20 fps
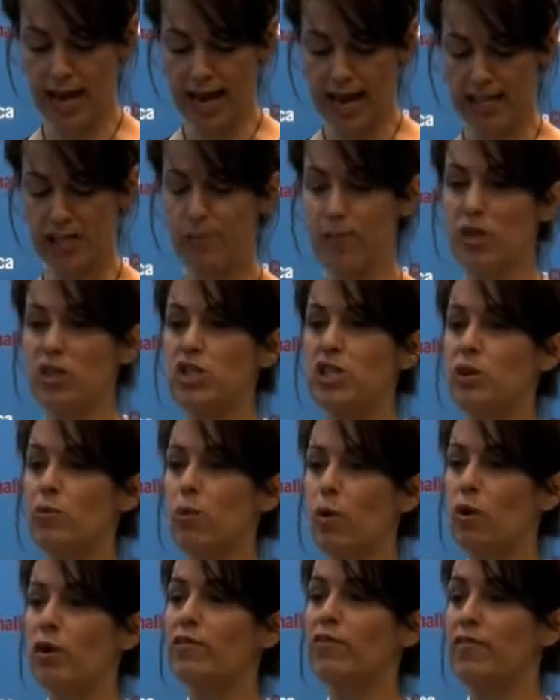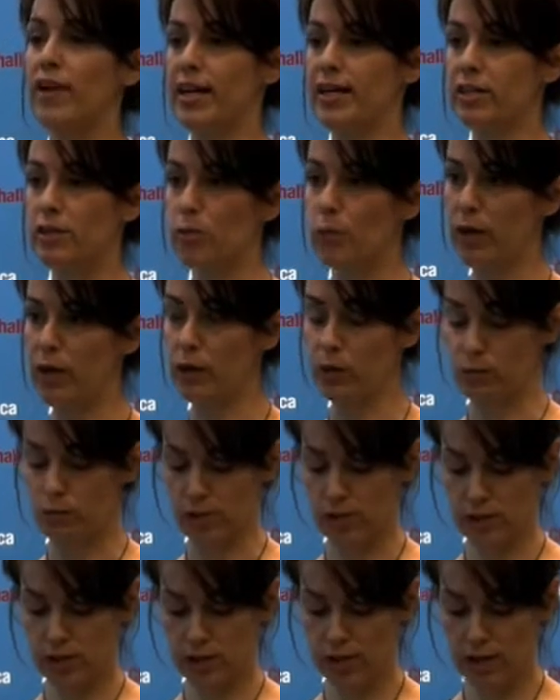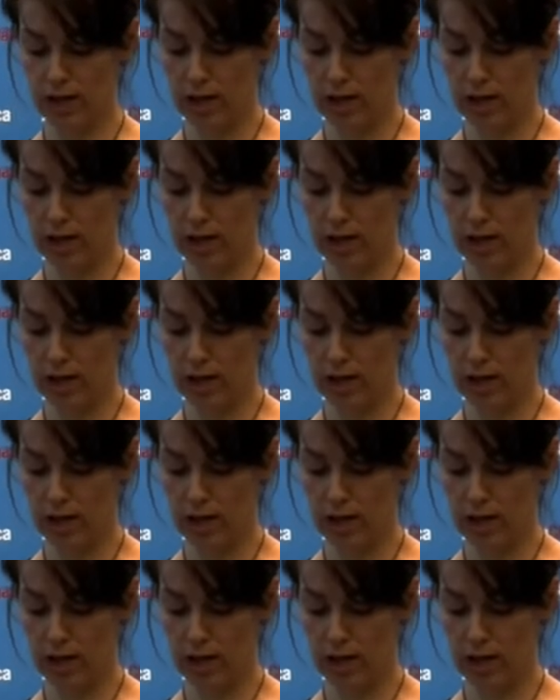especially war-affected widows.